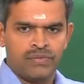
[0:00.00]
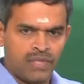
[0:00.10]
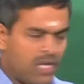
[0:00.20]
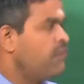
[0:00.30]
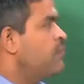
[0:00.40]

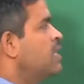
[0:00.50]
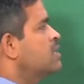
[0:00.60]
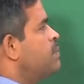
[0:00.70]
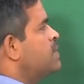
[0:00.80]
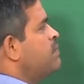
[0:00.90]
if a
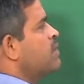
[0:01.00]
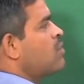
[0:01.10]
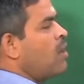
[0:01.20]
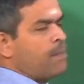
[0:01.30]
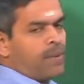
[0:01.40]

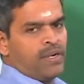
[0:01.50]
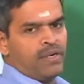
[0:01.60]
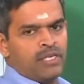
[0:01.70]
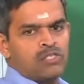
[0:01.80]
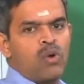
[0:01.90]
specific
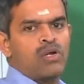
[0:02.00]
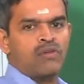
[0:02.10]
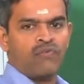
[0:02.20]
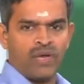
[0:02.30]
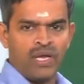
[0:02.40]
component is going
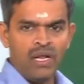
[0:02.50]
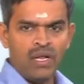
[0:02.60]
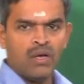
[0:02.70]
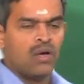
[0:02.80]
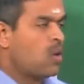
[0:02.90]
to fail,
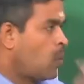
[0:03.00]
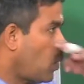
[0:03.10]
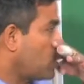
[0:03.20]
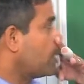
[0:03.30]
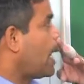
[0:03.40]

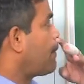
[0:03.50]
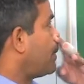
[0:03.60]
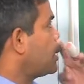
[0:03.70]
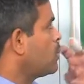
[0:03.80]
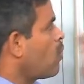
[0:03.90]
what will
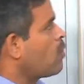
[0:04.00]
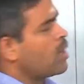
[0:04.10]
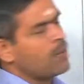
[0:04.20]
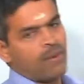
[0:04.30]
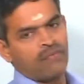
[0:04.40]
happen to the
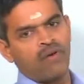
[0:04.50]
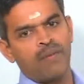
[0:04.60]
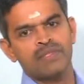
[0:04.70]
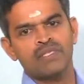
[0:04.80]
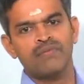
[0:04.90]
overall
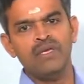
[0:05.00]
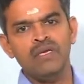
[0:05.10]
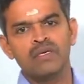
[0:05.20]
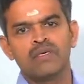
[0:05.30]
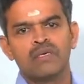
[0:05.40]
performance of
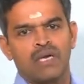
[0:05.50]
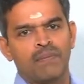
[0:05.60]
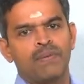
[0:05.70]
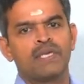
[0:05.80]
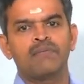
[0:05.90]
the
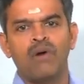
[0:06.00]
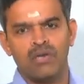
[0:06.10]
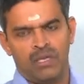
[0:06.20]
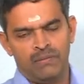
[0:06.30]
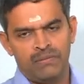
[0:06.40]
complete
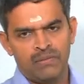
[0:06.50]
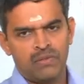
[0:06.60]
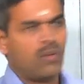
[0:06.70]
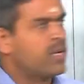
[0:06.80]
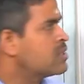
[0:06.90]
model.
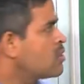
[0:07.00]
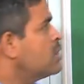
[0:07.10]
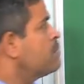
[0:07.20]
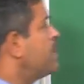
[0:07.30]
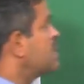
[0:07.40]
So, one has
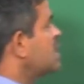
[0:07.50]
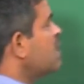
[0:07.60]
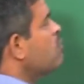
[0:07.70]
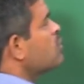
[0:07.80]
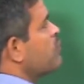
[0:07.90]
got to
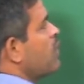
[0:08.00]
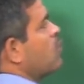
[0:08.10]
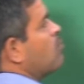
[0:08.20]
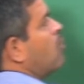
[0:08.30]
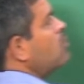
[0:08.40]
perceive those
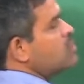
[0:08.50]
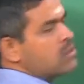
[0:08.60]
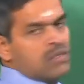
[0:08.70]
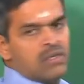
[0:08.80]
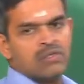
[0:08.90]
failure
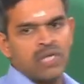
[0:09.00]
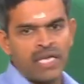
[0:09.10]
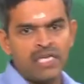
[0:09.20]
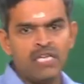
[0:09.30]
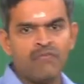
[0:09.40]
modes. So,
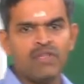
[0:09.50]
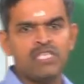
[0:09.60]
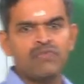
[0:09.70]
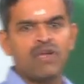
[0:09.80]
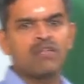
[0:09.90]
identify
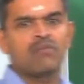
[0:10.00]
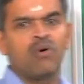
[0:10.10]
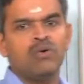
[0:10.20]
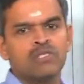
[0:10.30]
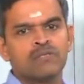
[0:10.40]
these failure
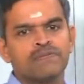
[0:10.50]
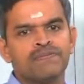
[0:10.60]
modes,